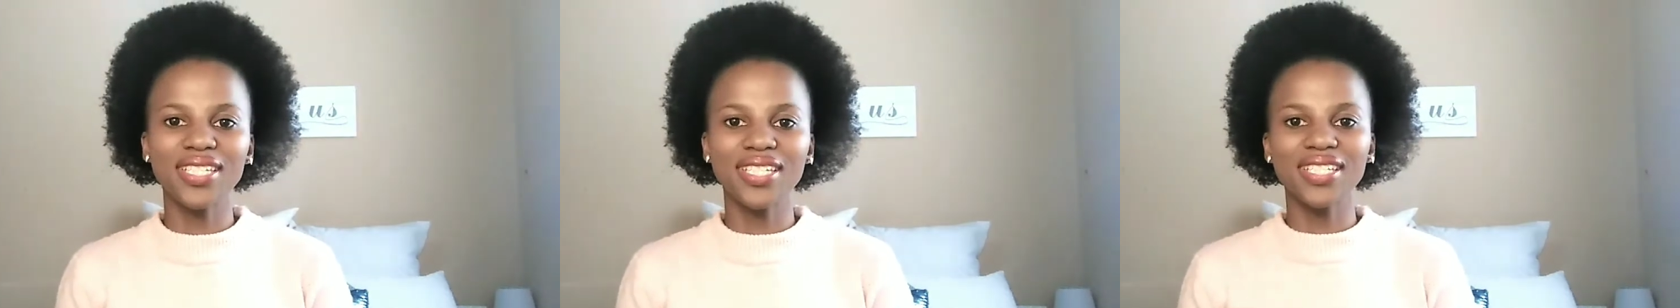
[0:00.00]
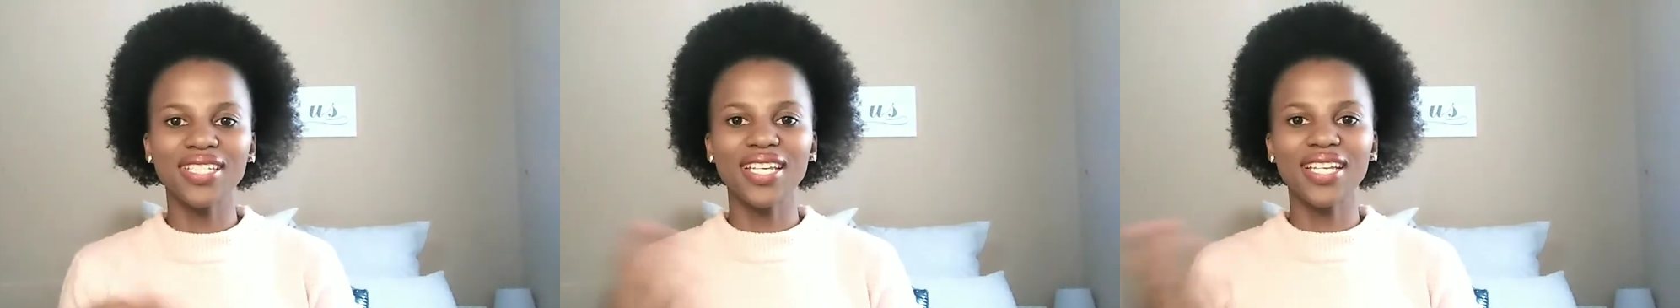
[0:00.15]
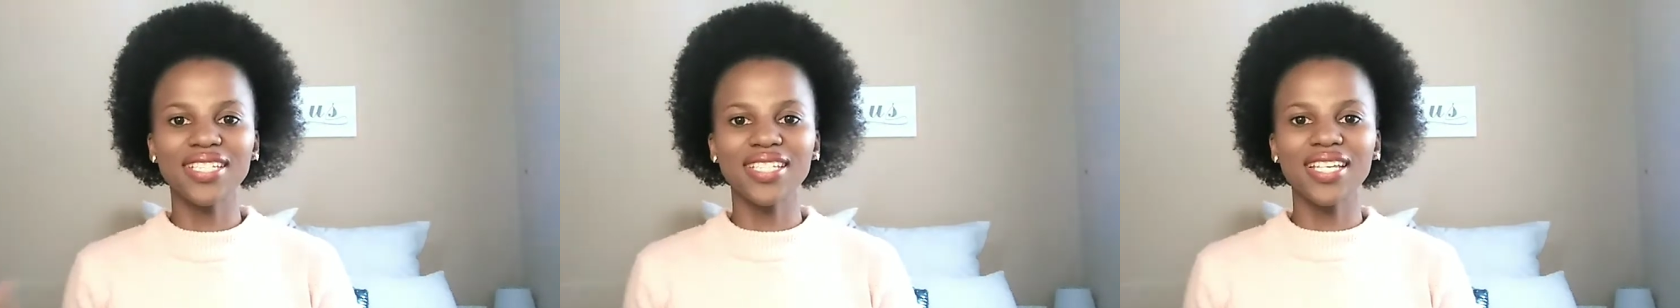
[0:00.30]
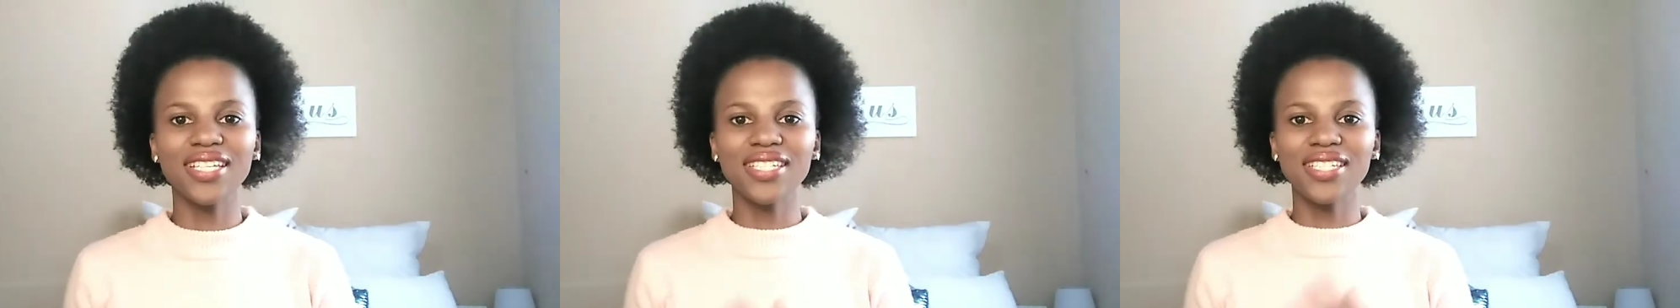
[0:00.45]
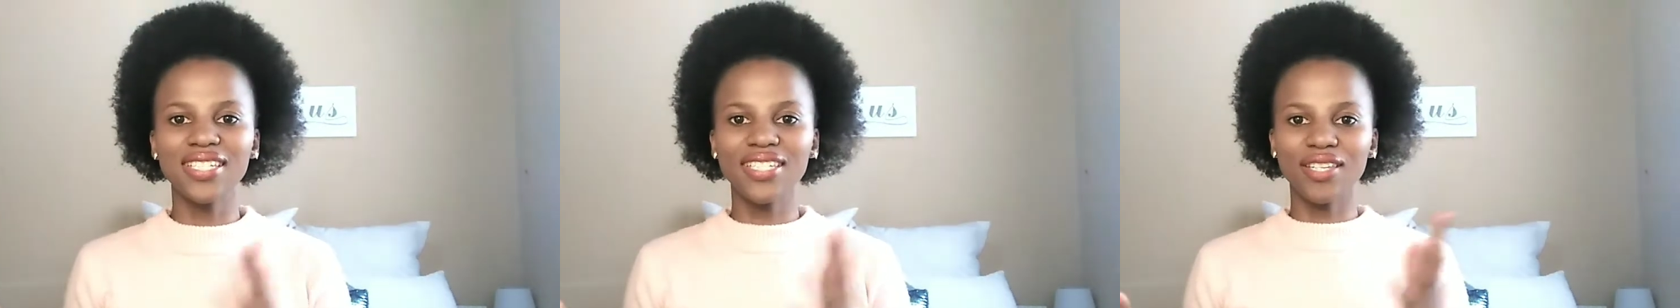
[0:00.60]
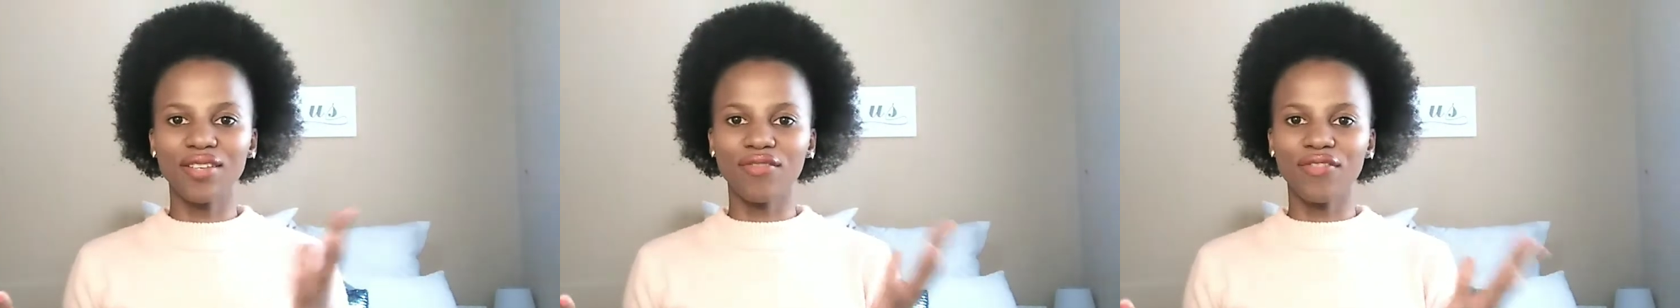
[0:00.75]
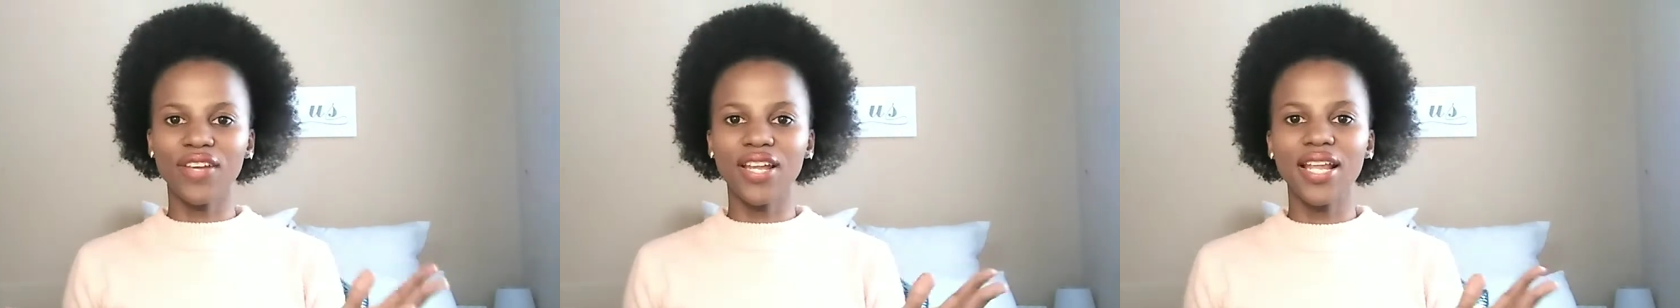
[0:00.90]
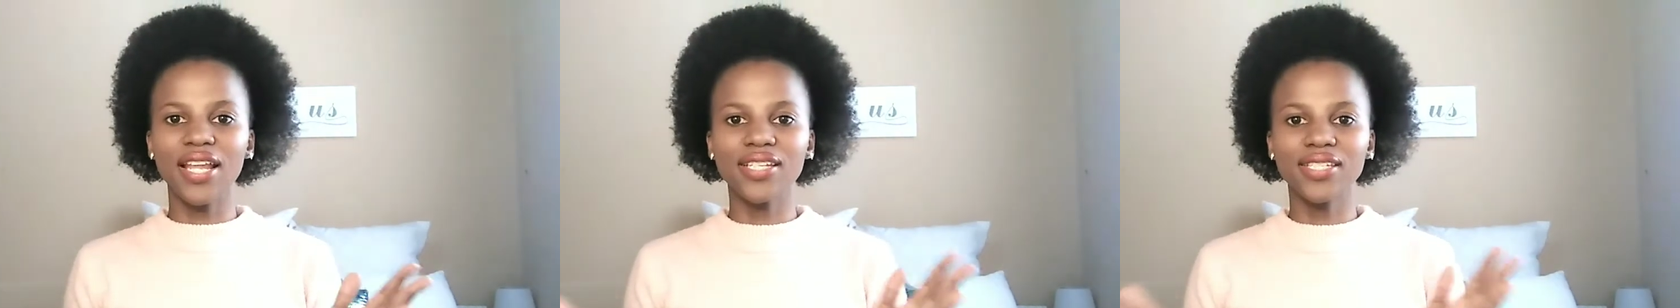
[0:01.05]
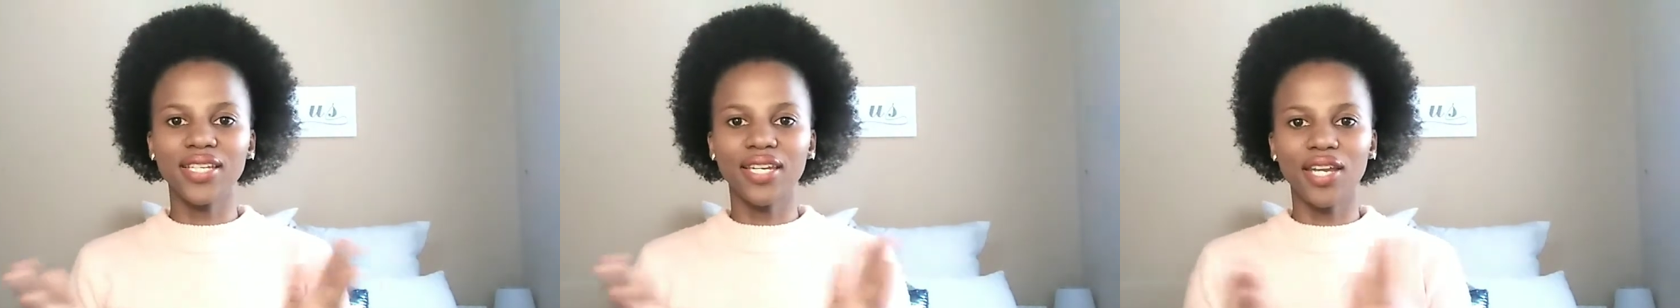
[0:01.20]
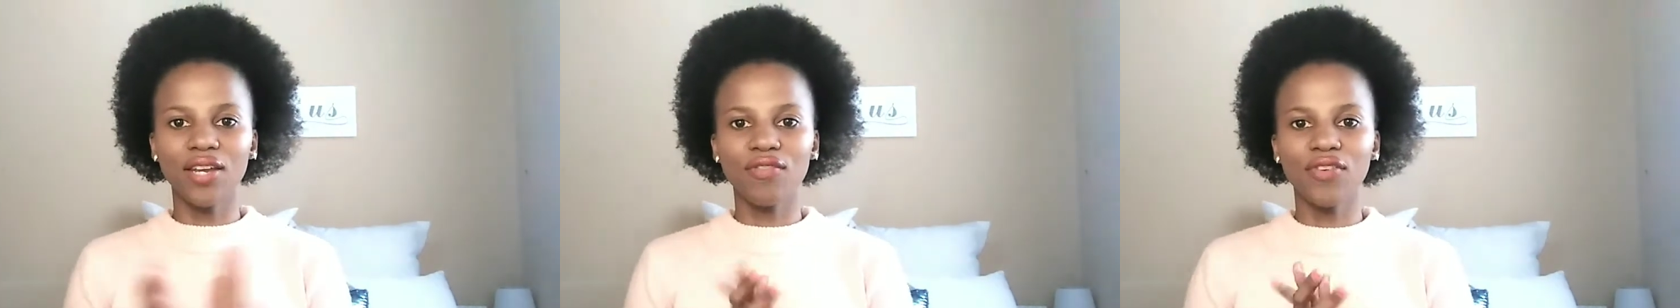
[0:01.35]
the successes, the
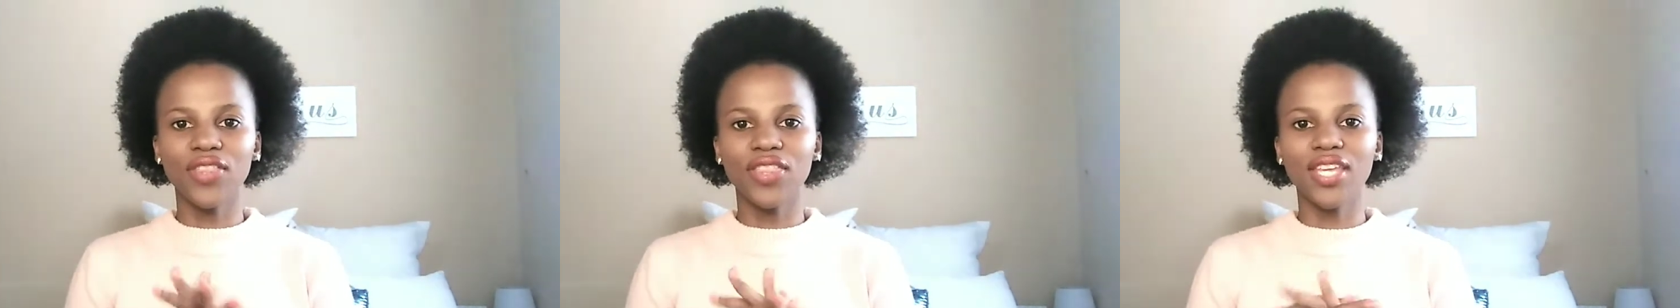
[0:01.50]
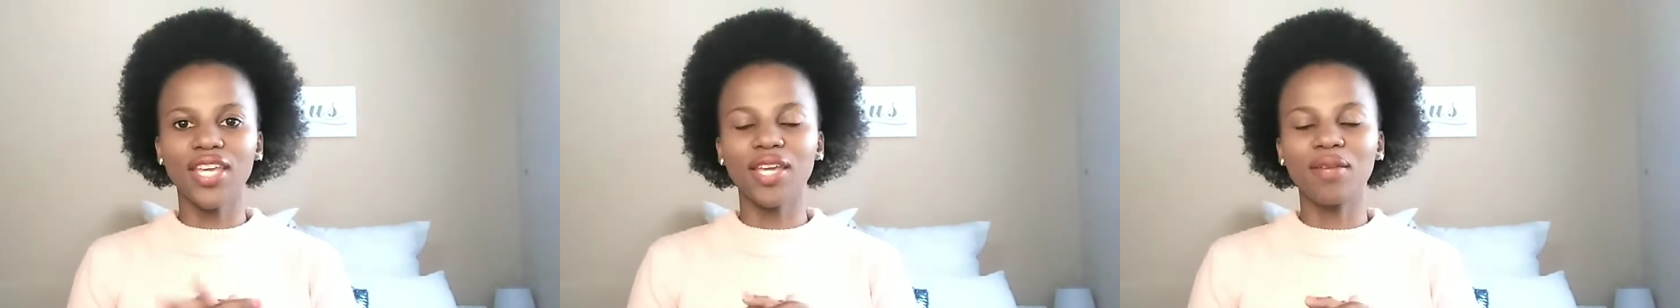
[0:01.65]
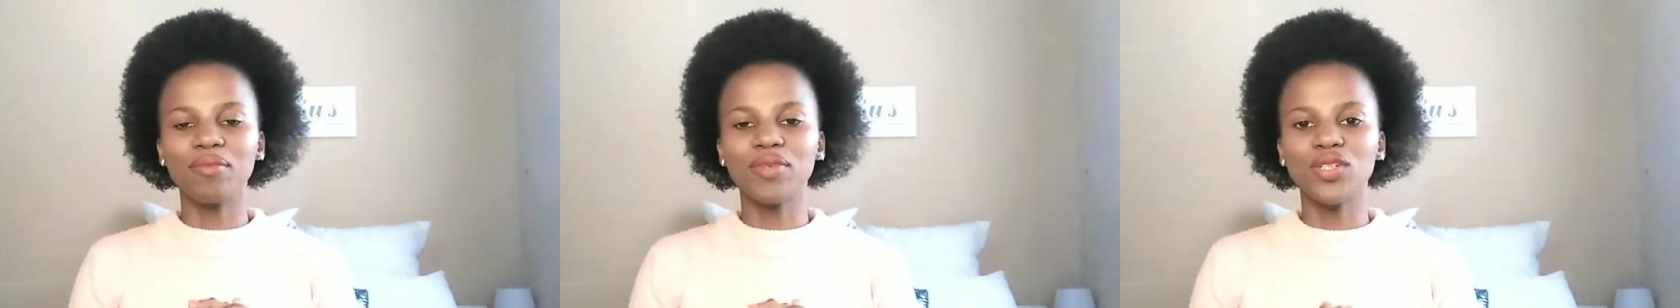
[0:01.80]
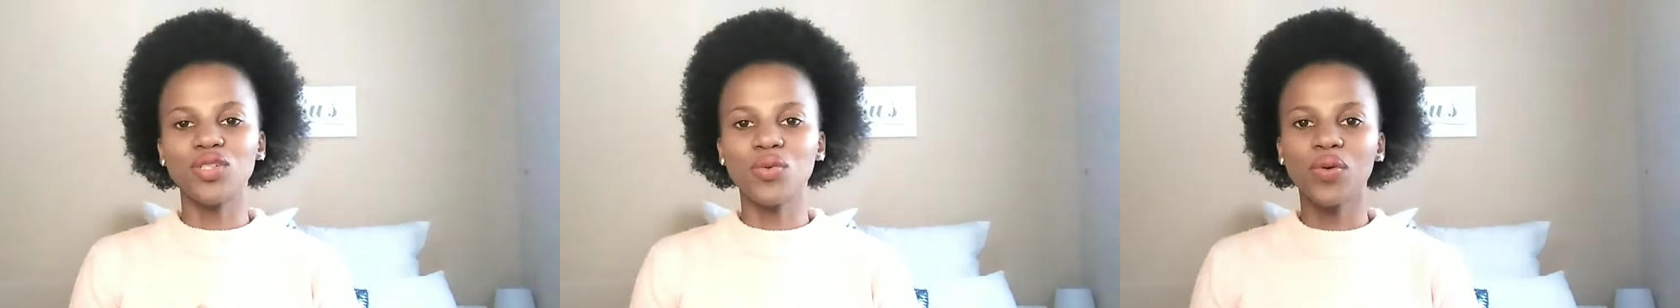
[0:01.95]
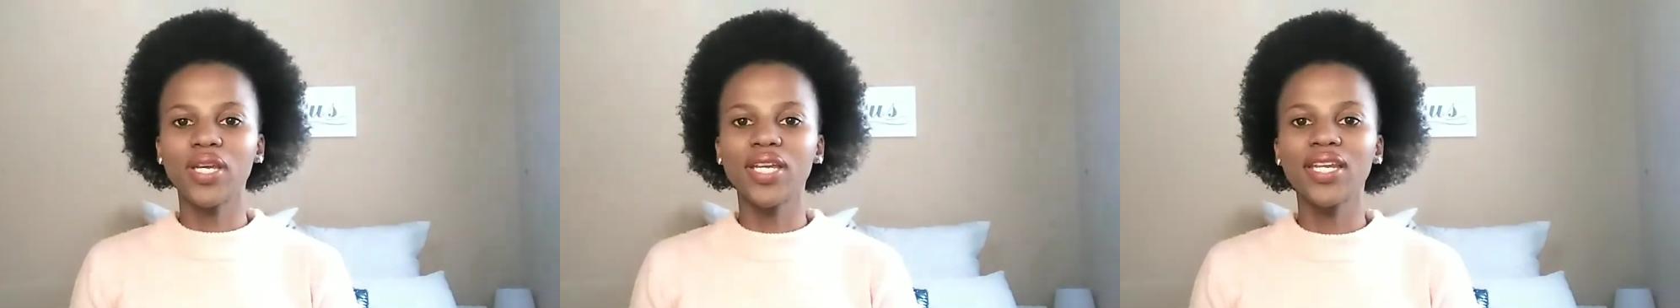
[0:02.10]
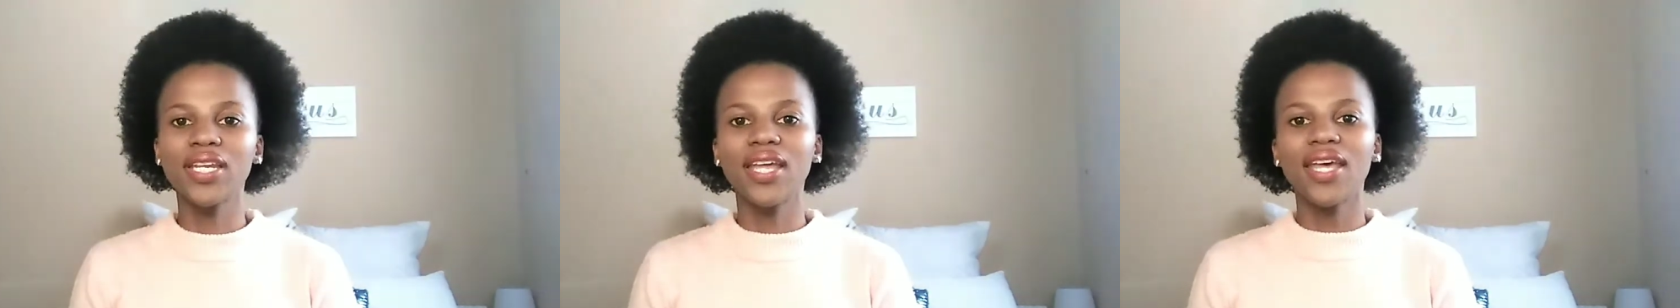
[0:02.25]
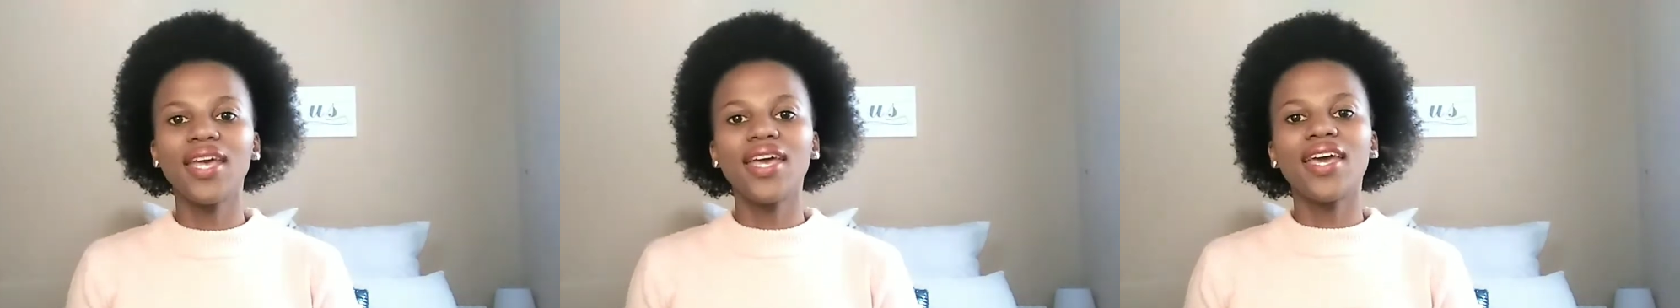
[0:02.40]
failures, and everything in between.